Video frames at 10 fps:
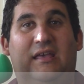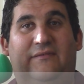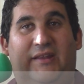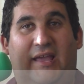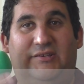
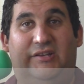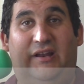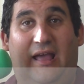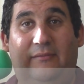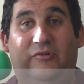If it exited
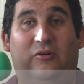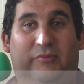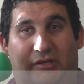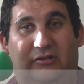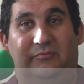
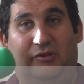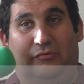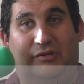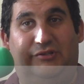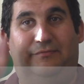abnormally, it'll be a
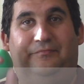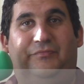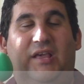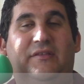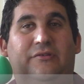reason.
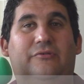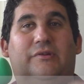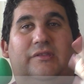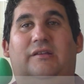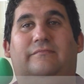And then you
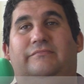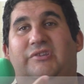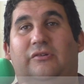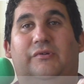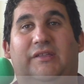can then
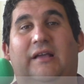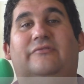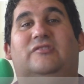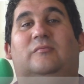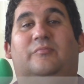deal with that
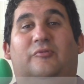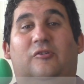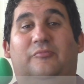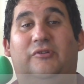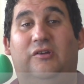in some
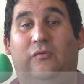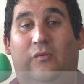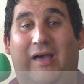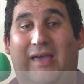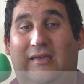appropriate
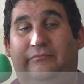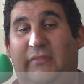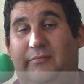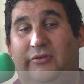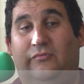way.
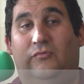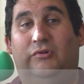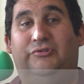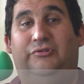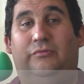Maybe you
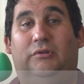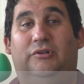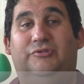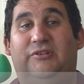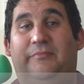want to
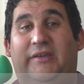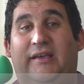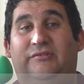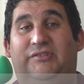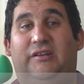alert something
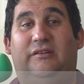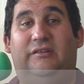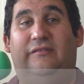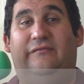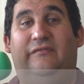else that it
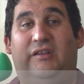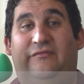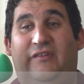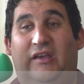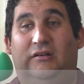didn't, it
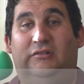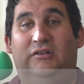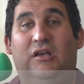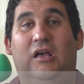failed.